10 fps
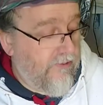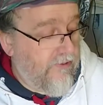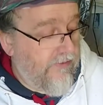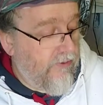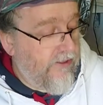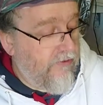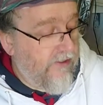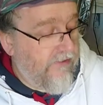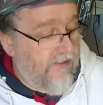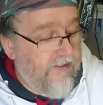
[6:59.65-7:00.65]
So if you're
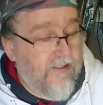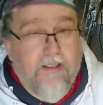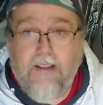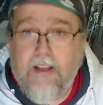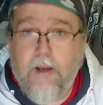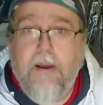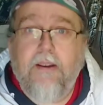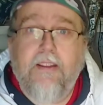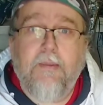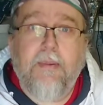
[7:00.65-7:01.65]
interested, hit up
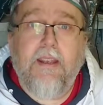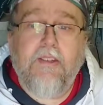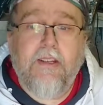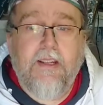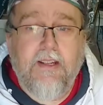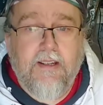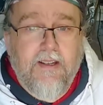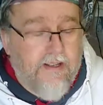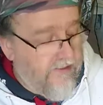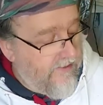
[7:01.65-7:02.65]
our Etsy page,
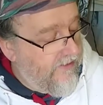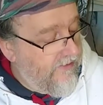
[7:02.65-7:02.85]
and